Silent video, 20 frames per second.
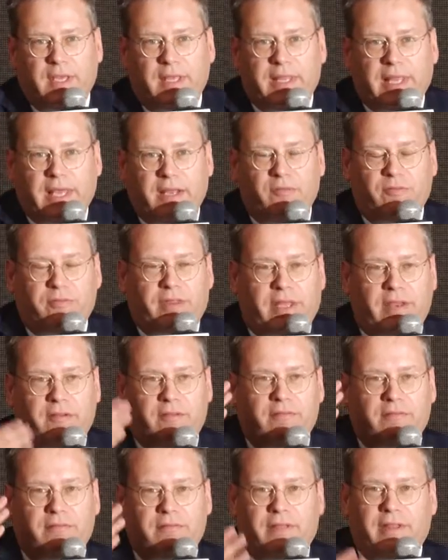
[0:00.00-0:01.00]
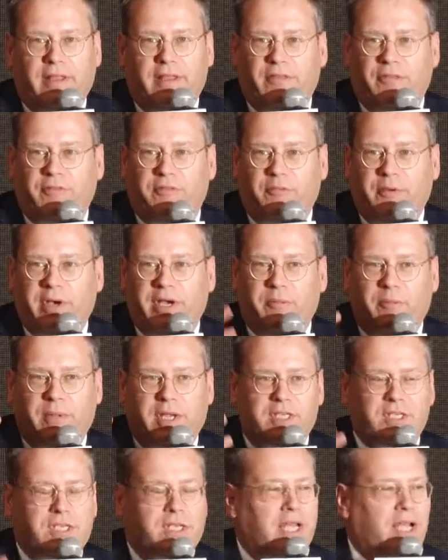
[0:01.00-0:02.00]
that
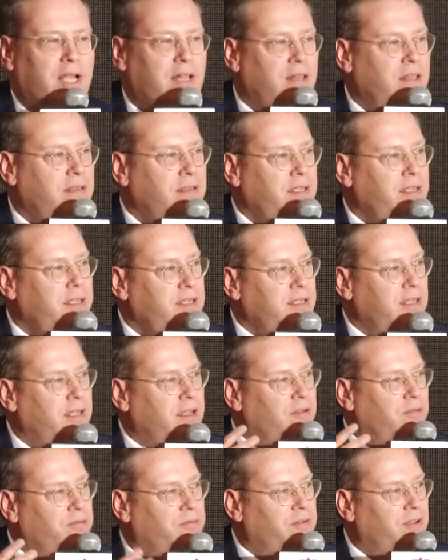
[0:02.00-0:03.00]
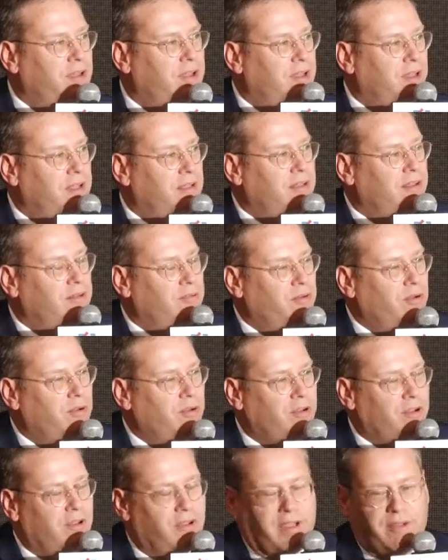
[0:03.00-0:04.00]
three-dimensionality of
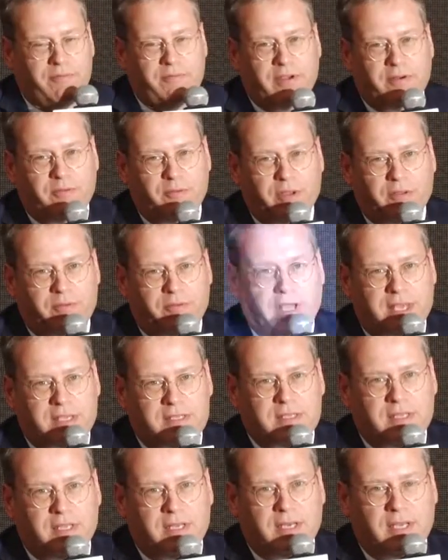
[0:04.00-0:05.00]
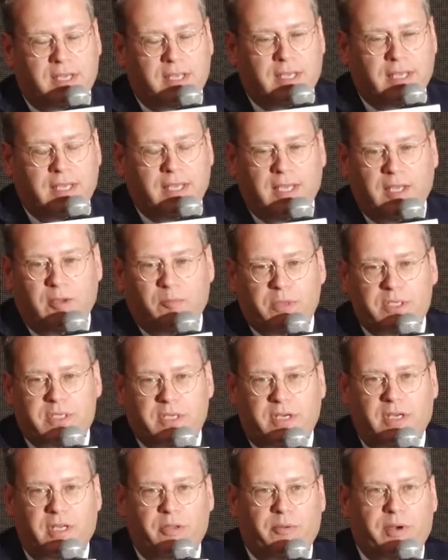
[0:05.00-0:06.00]
Hong Kong I find really fascinating,
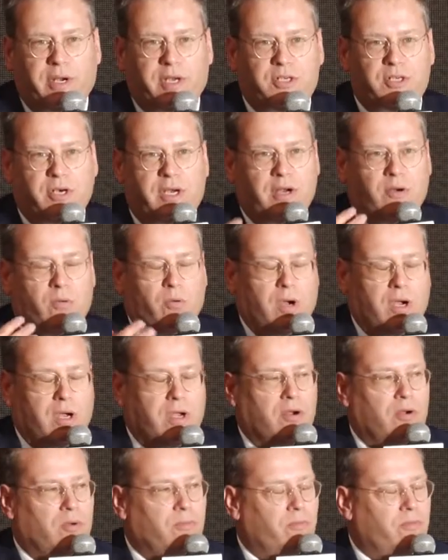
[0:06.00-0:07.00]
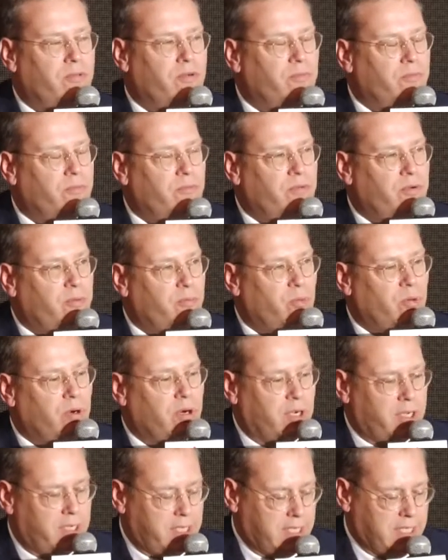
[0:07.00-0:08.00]
particularly when I try to walk home from
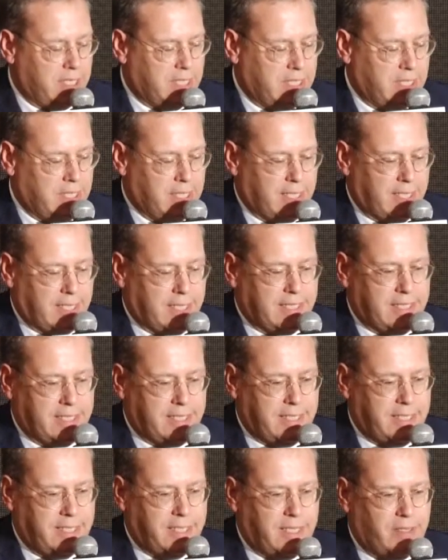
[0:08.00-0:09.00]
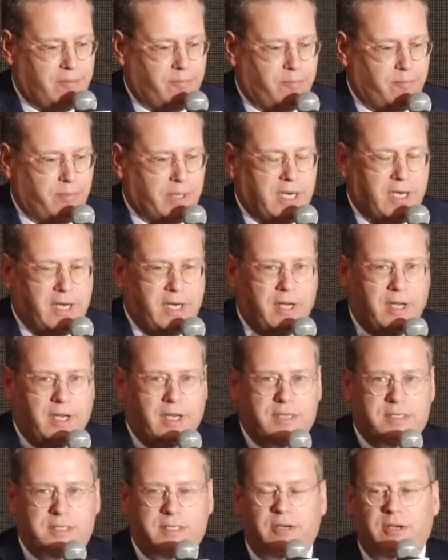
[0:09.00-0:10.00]
work. But
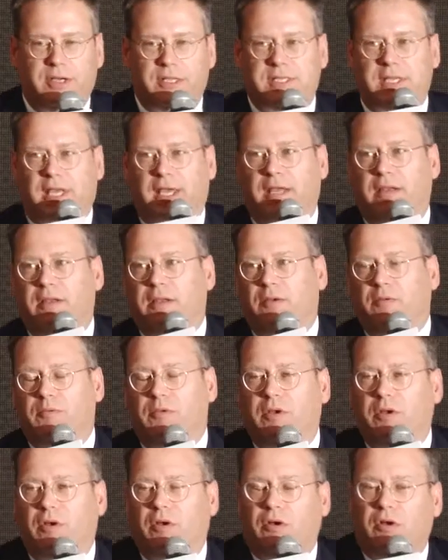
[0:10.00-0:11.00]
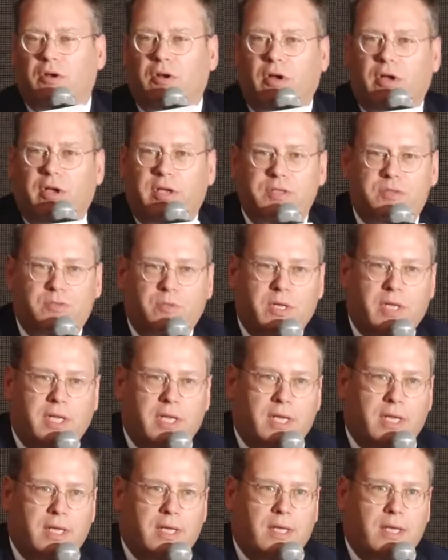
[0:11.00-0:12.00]
on the serious side, Hong Kong is
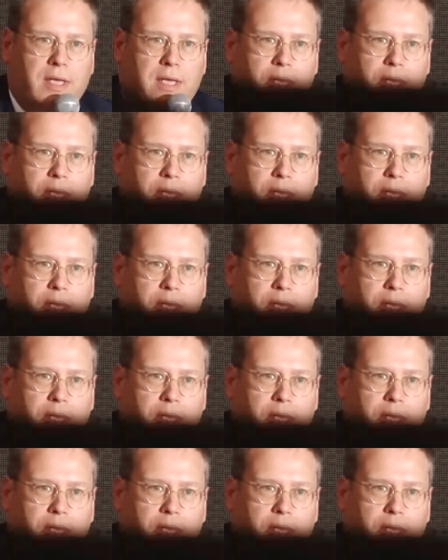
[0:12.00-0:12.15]
really